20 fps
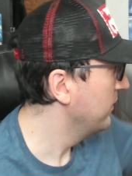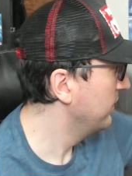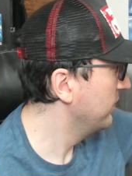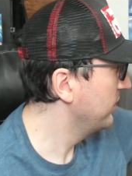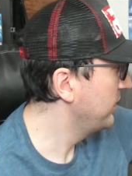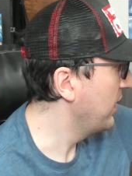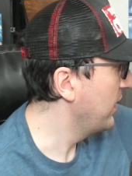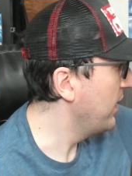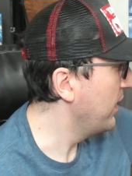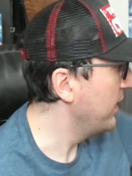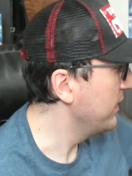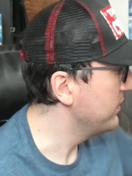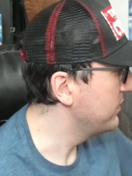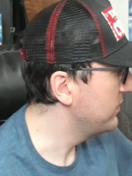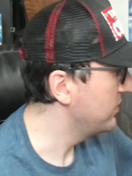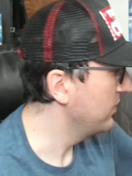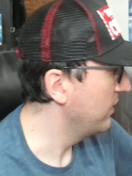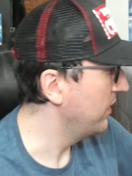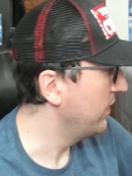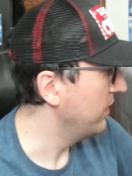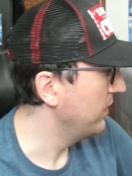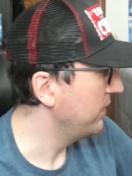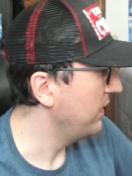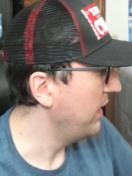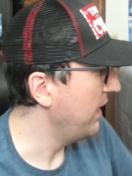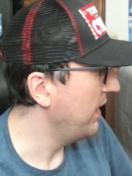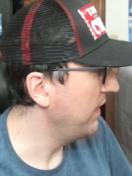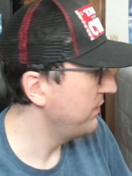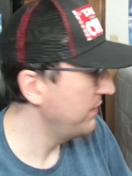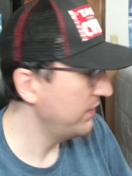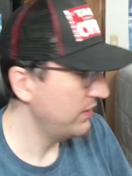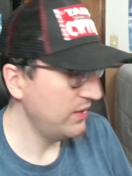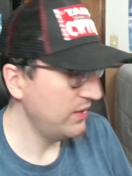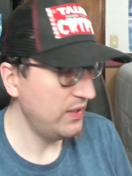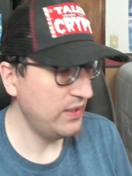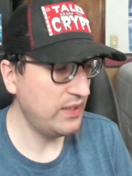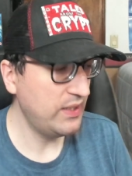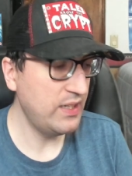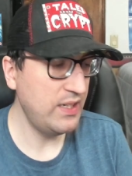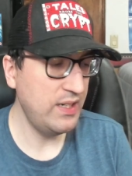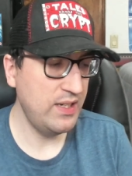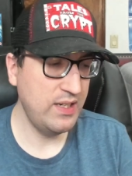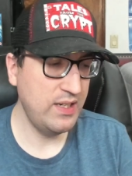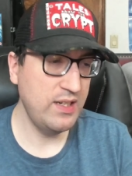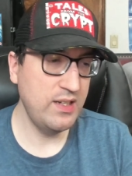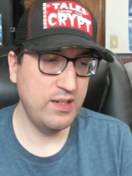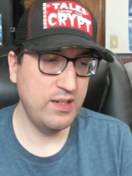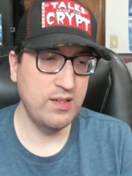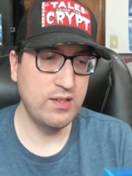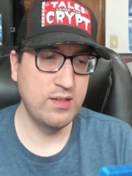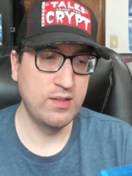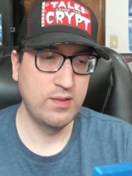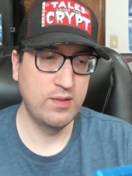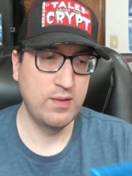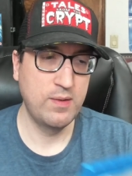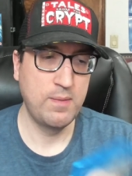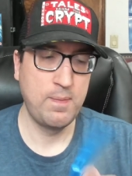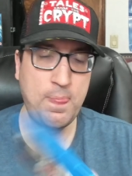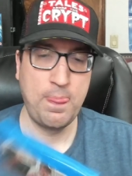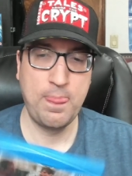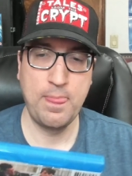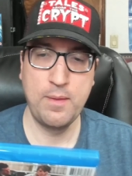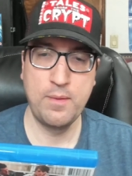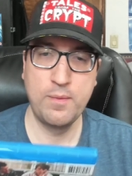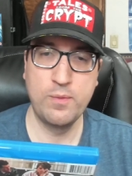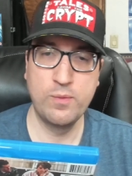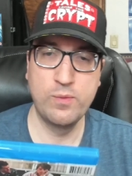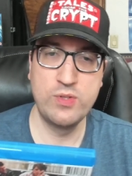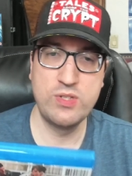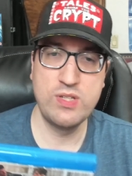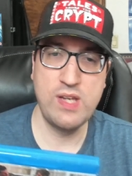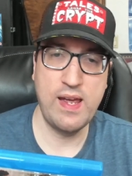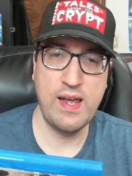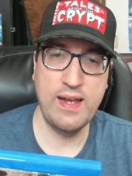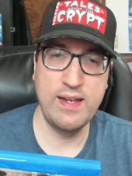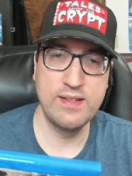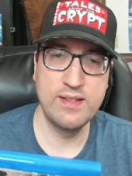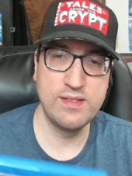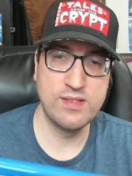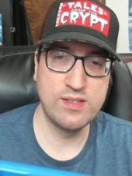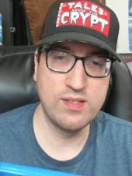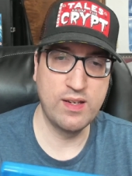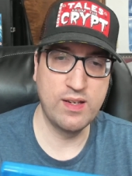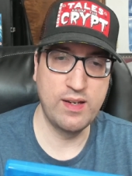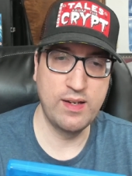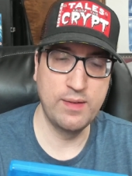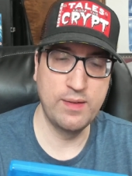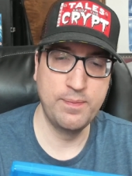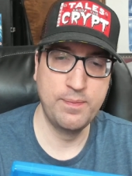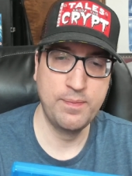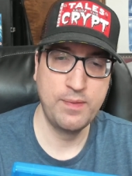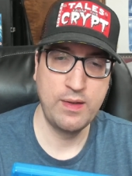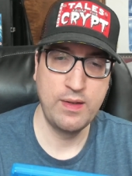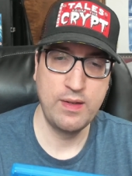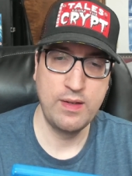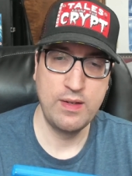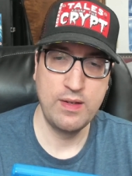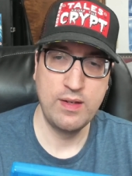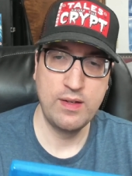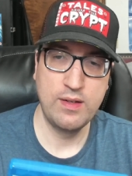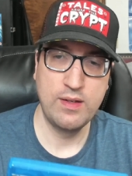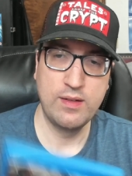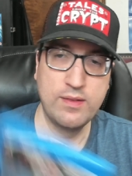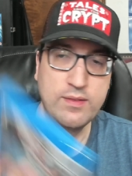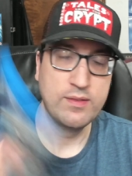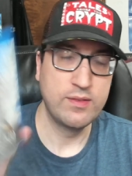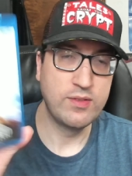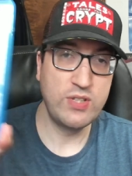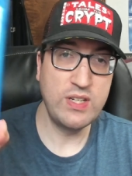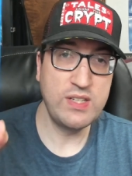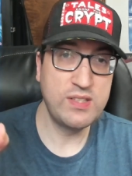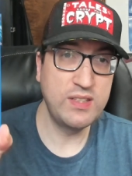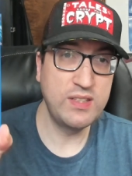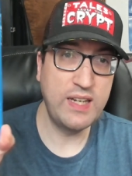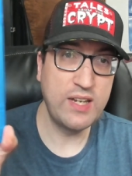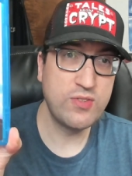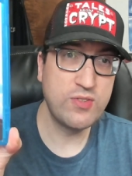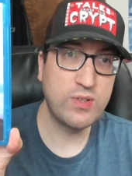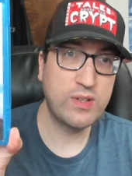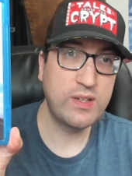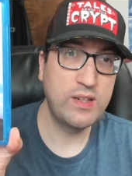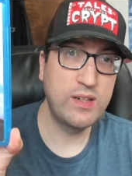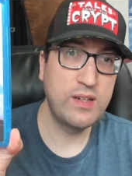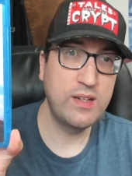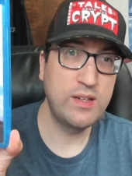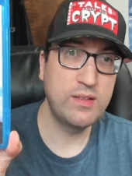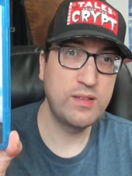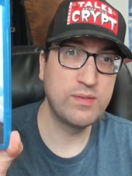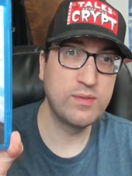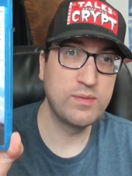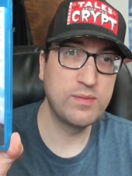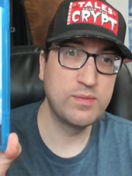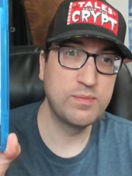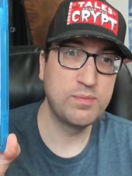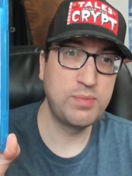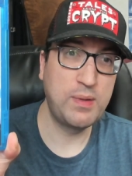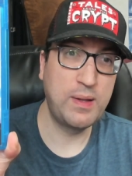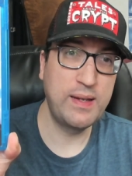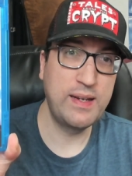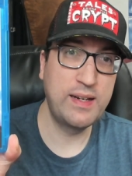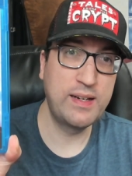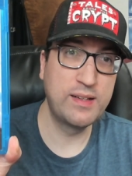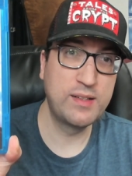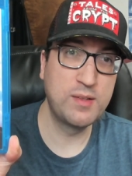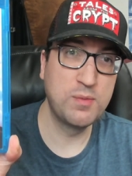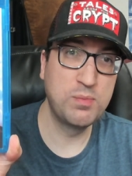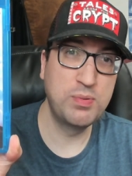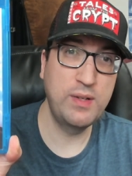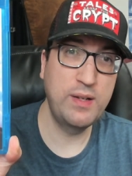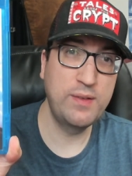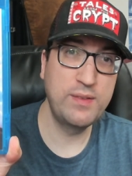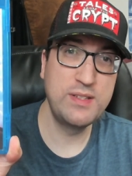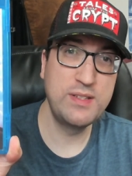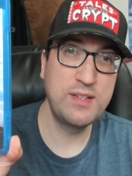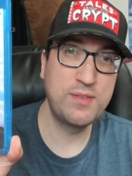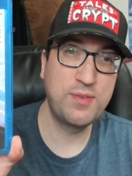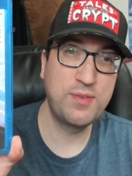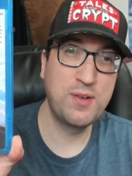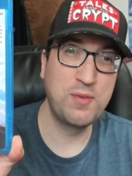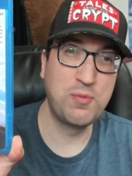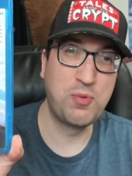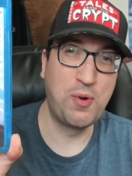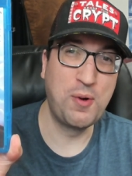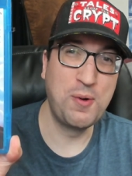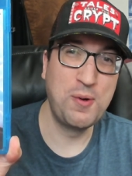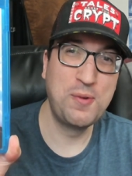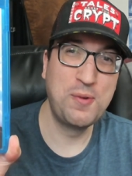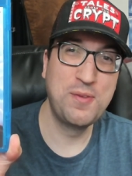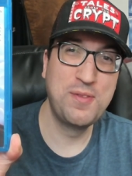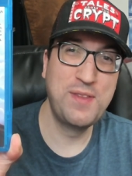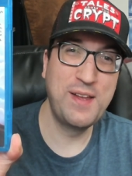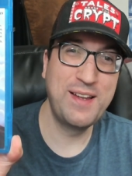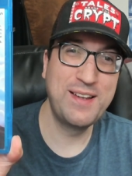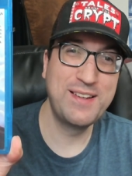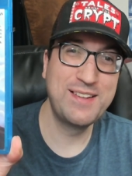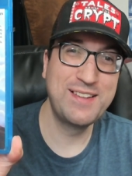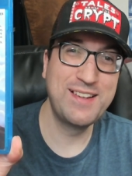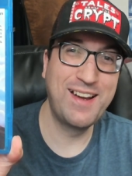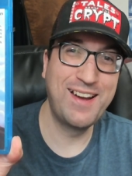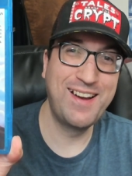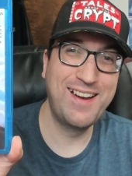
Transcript: Got The Heavenly Kid, which has Jason Gedrick in it, playing a completely different role than